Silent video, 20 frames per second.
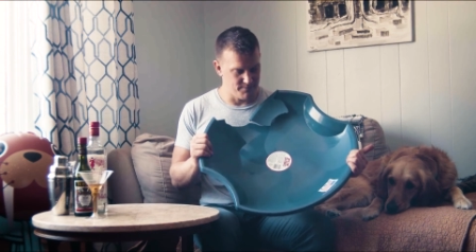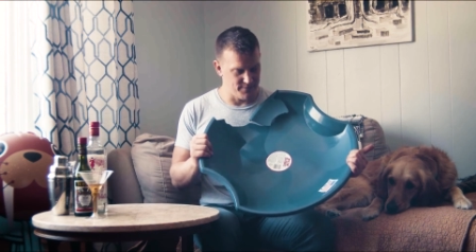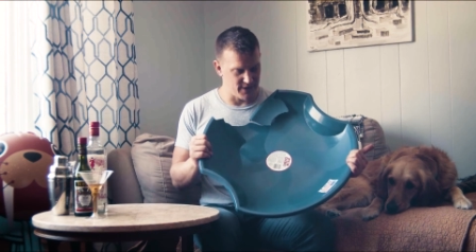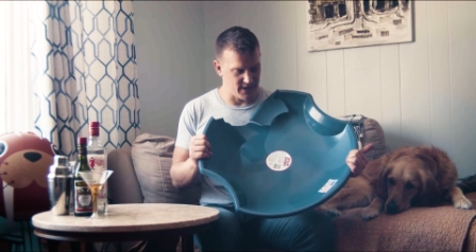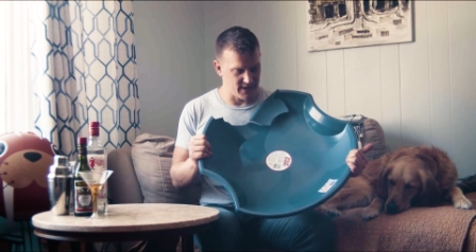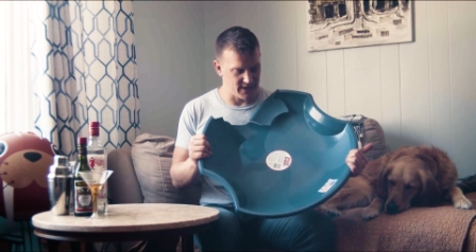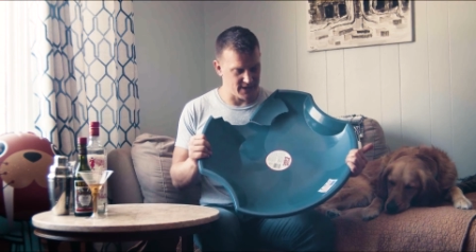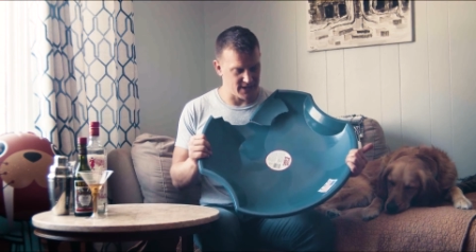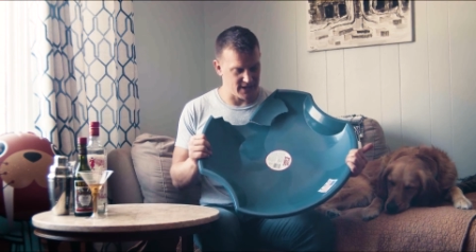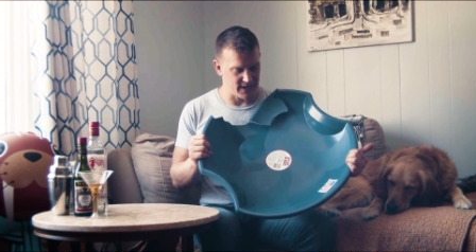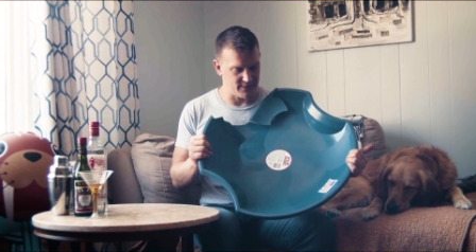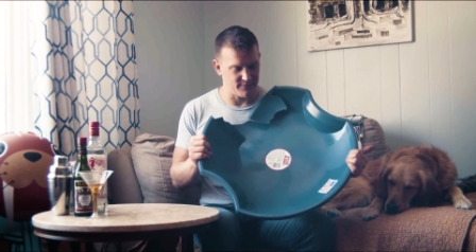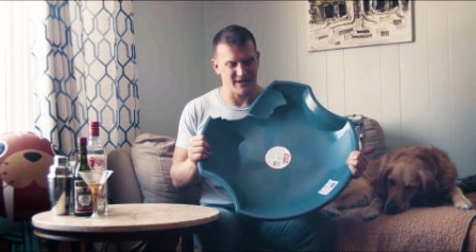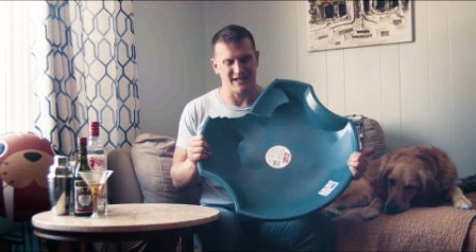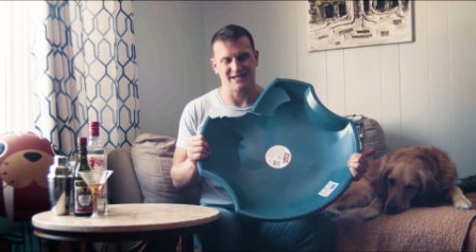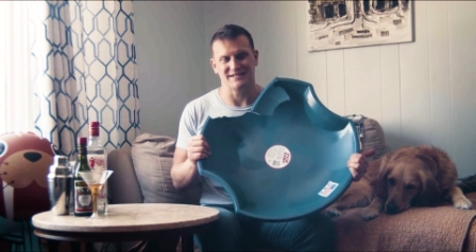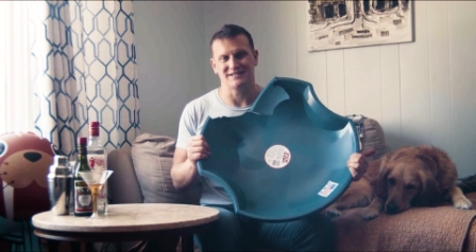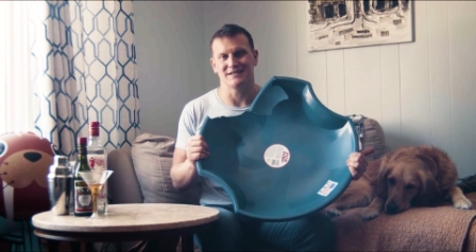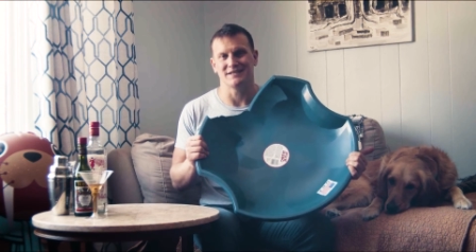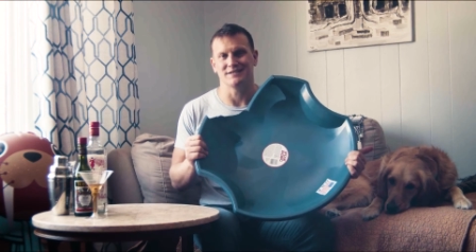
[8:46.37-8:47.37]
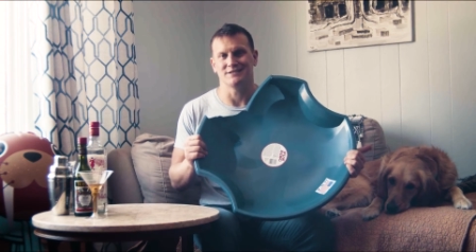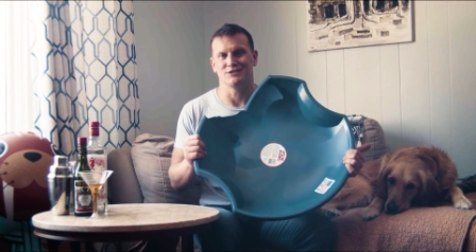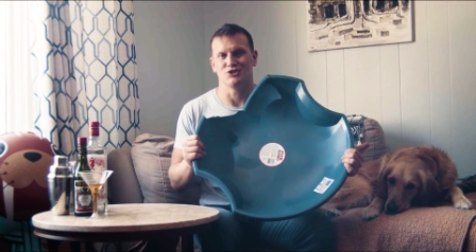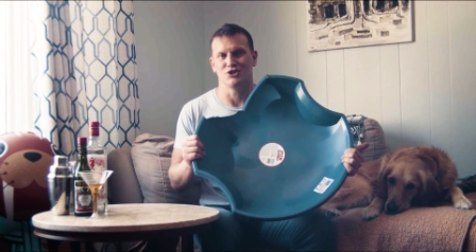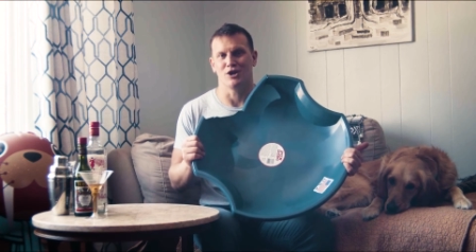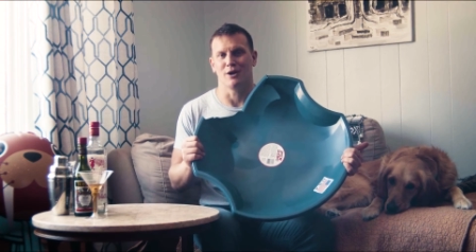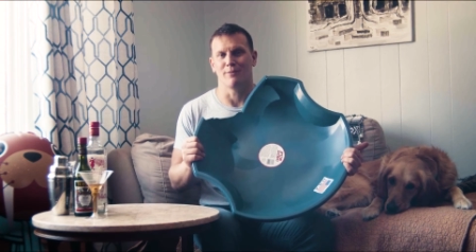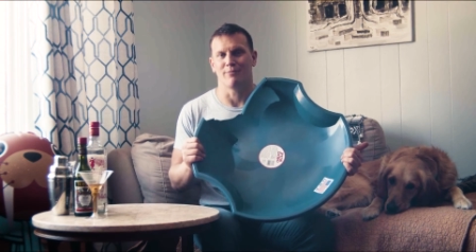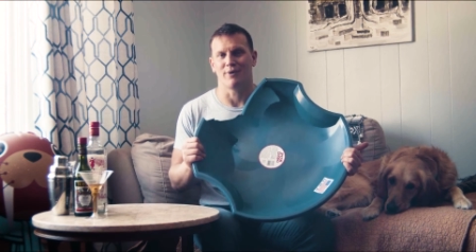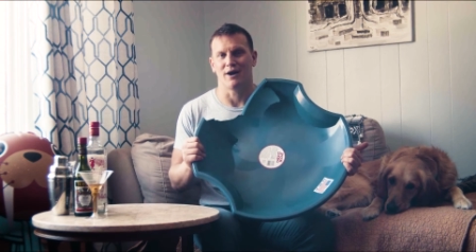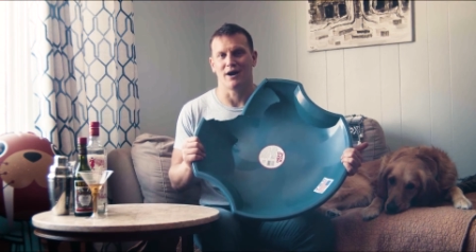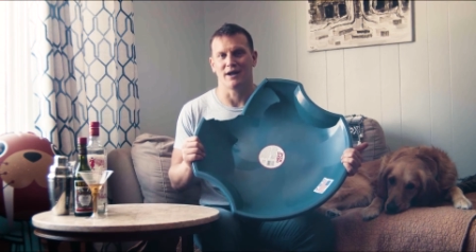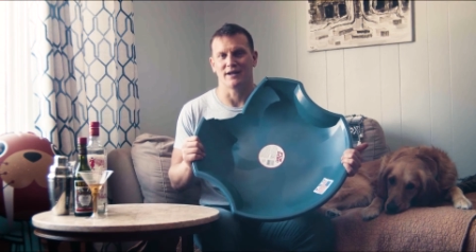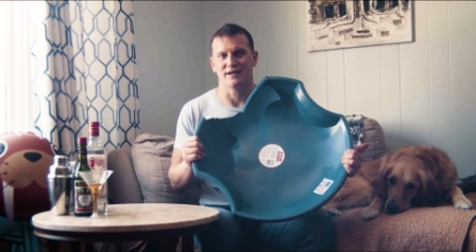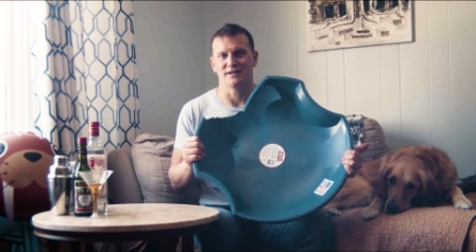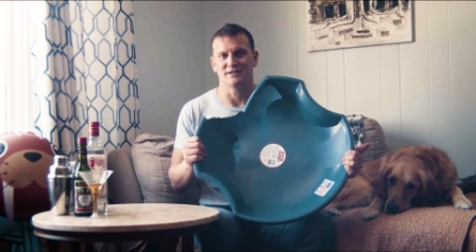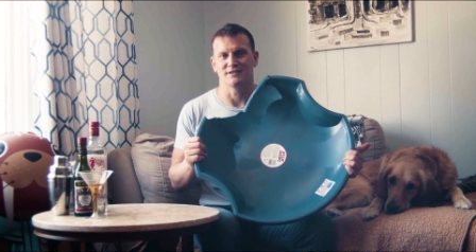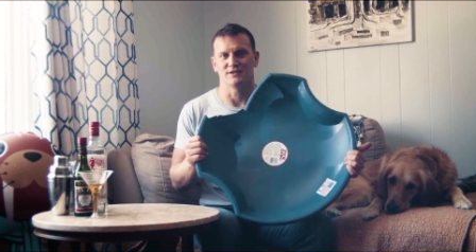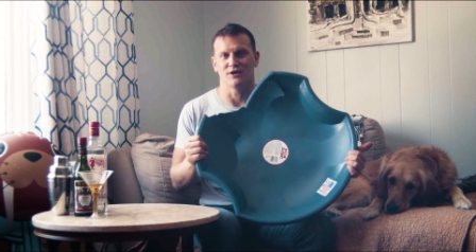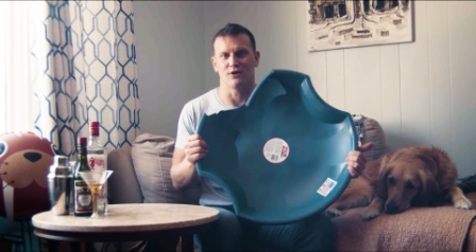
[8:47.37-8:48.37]
but uh, but I did jump on
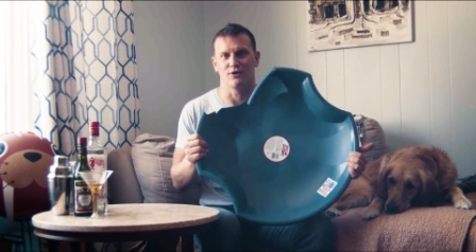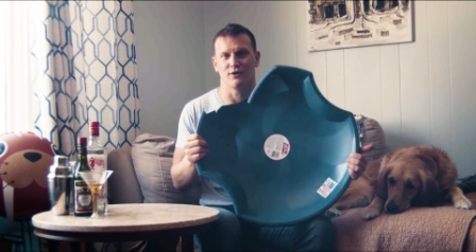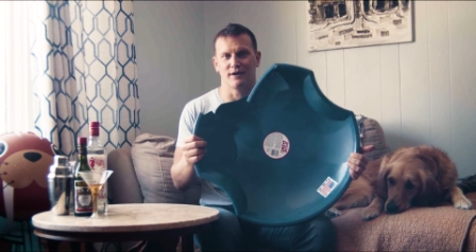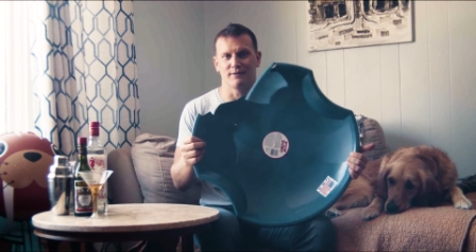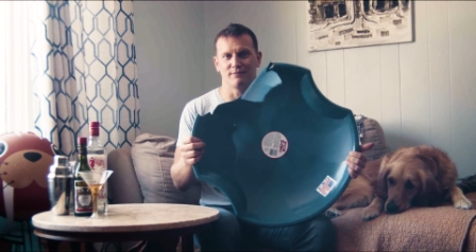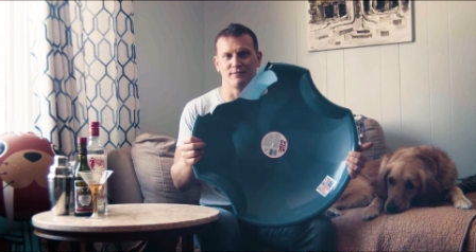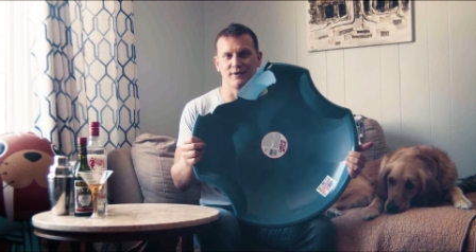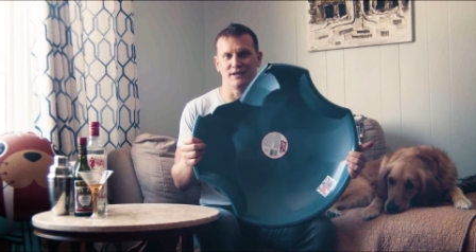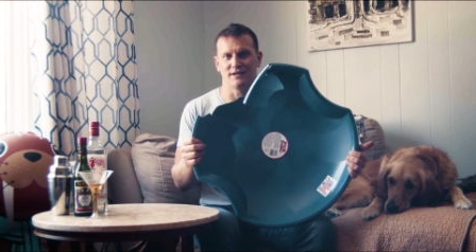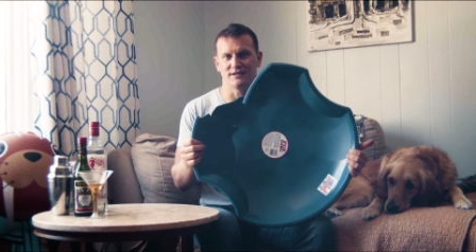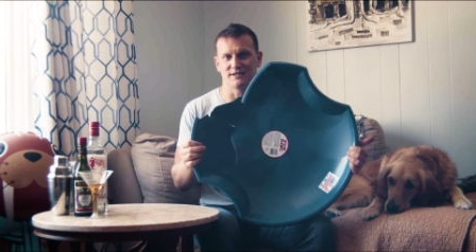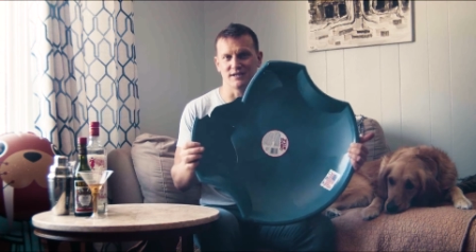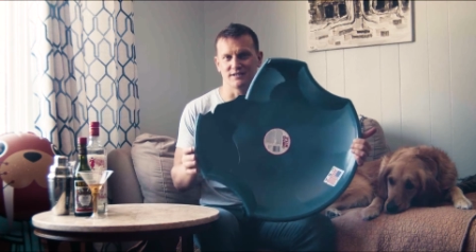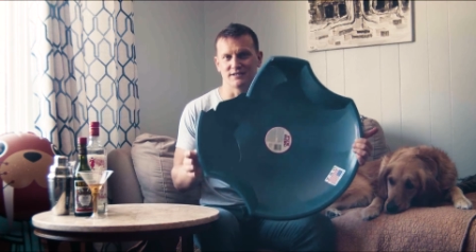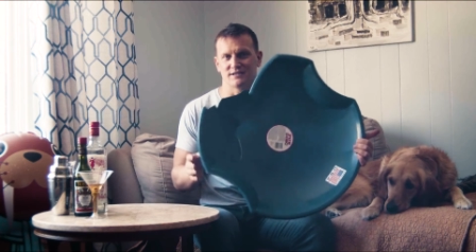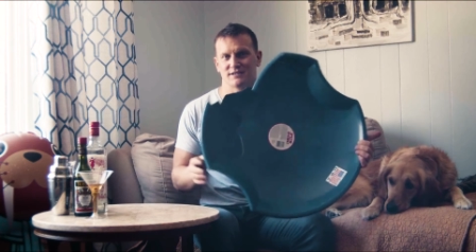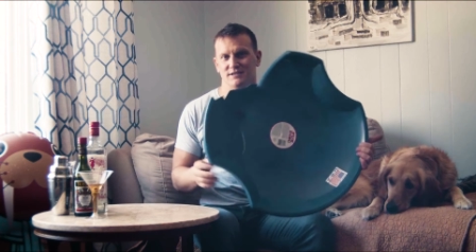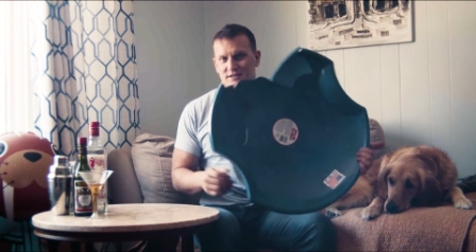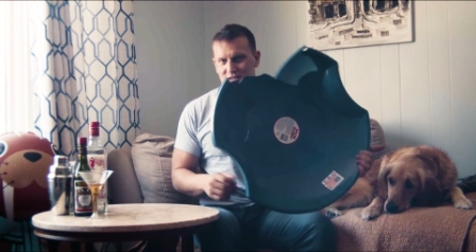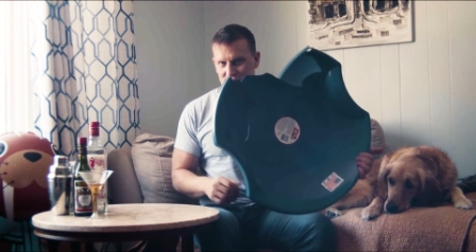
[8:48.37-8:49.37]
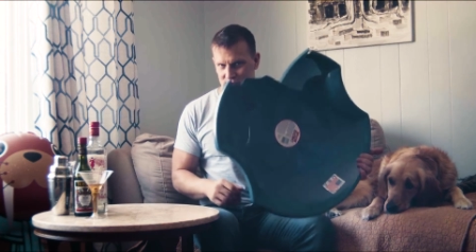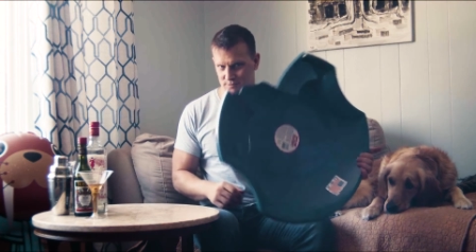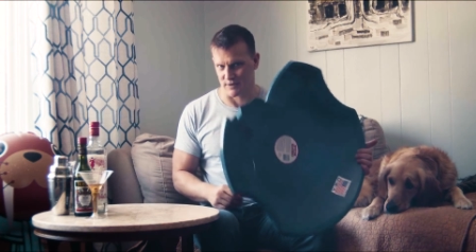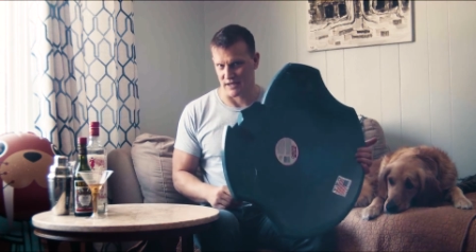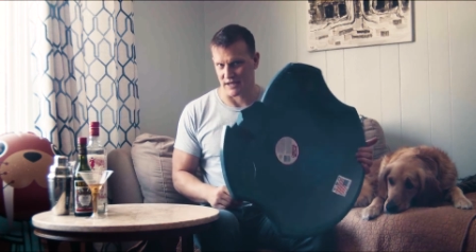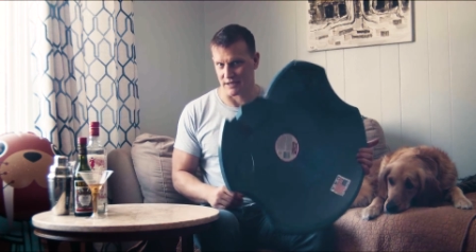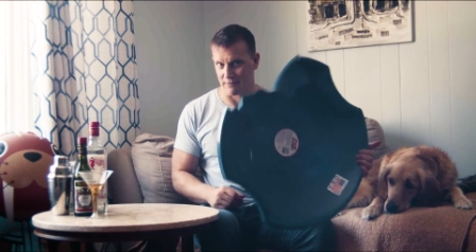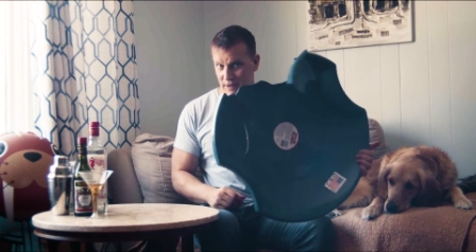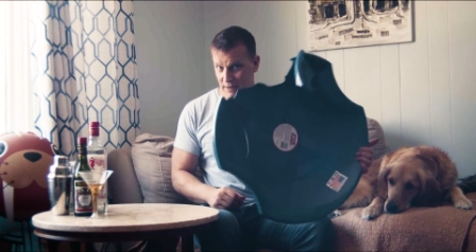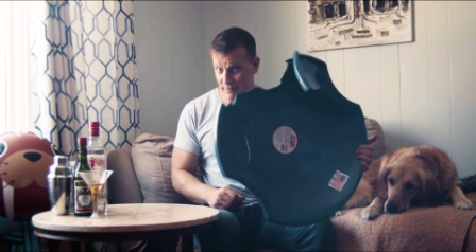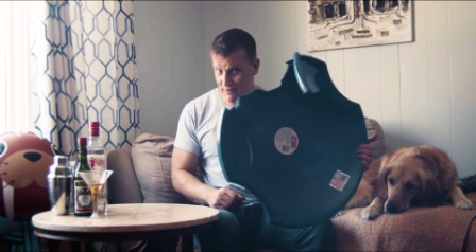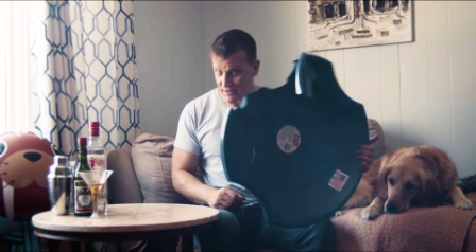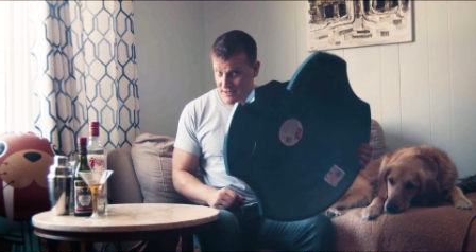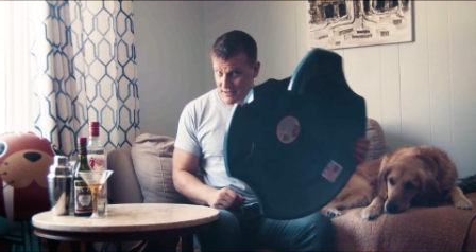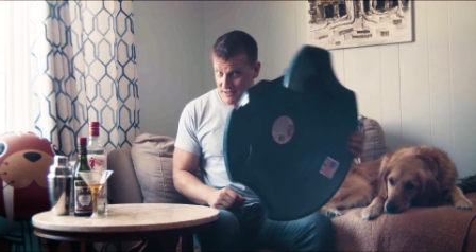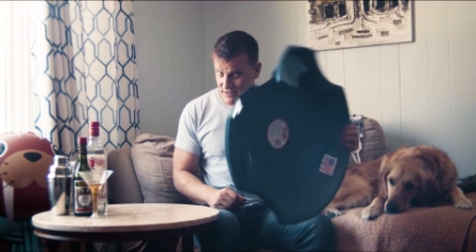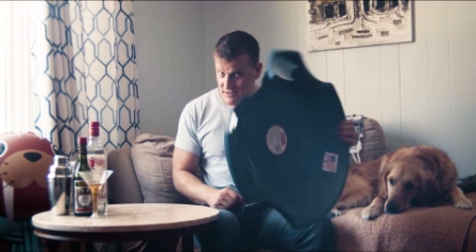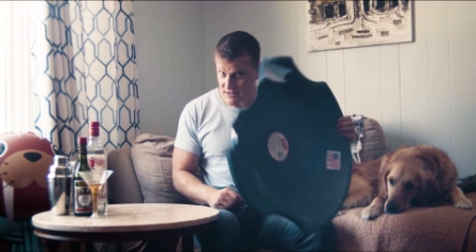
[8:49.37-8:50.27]
it, so I mean it does explain maybe